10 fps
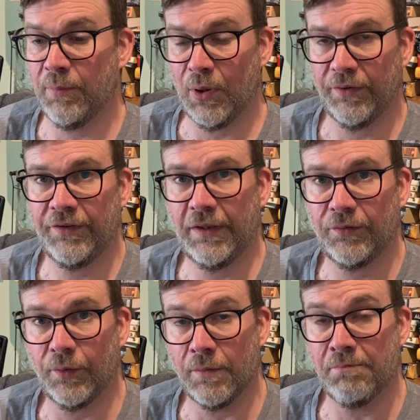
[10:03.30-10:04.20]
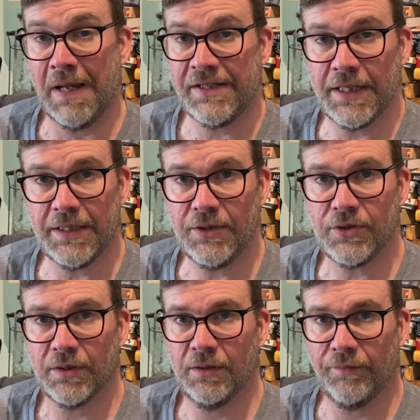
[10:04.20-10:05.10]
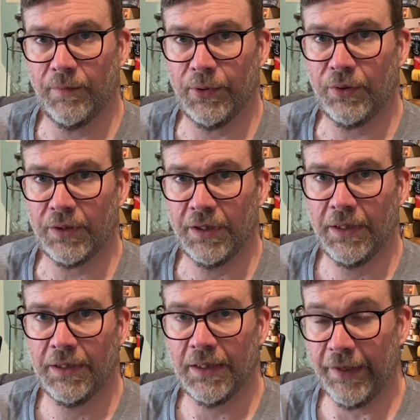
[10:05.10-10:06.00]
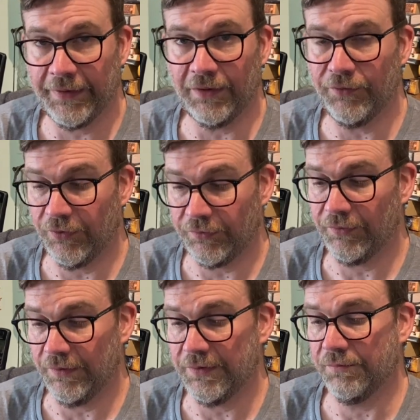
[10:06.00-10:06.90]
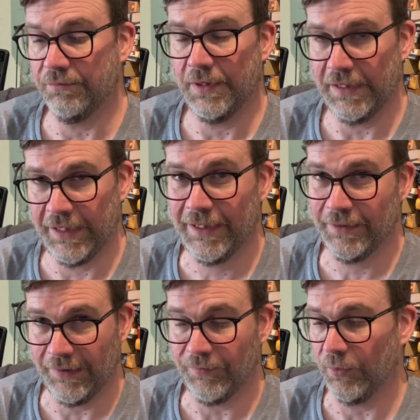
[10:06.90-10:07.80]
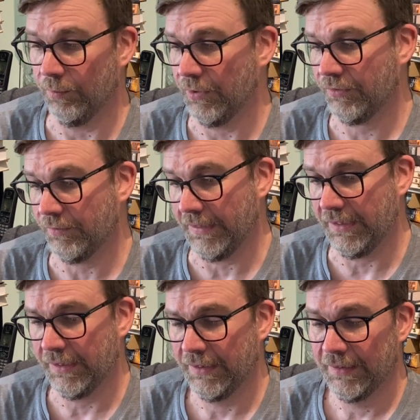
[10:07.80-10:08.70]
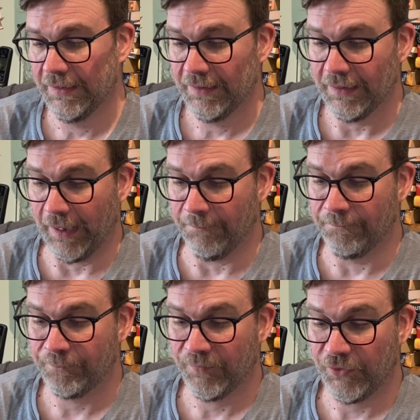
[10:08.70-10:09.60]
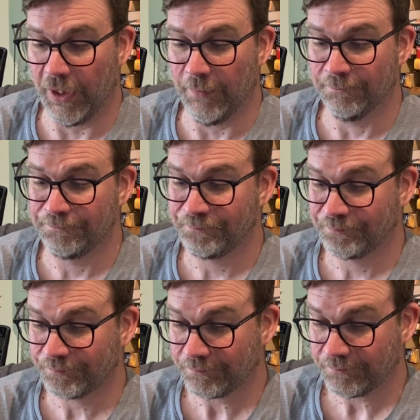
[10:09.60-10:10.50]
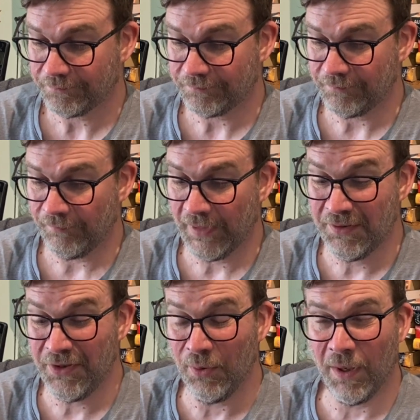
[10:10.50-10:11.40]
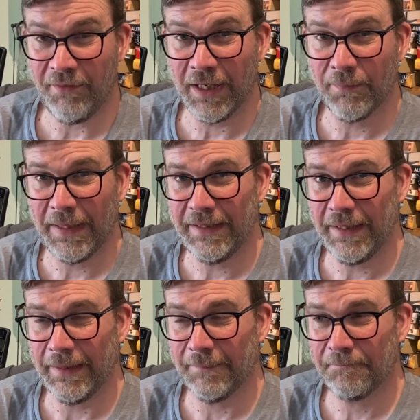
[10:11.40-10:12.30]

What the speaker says: politics or the message of the book. I think it's just because it's a really difficult book to read. So, do I recommend it?